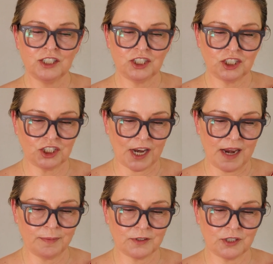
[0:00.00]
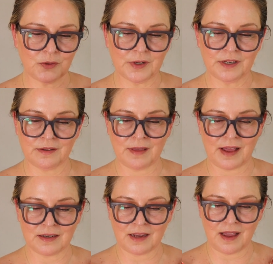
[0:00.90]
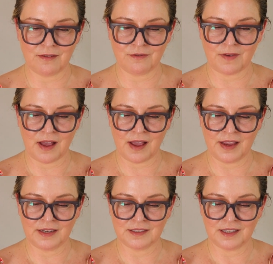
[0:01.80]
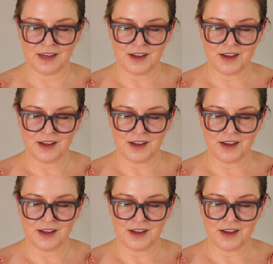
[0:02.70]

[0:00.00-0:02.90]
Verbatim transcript: shape to it that I find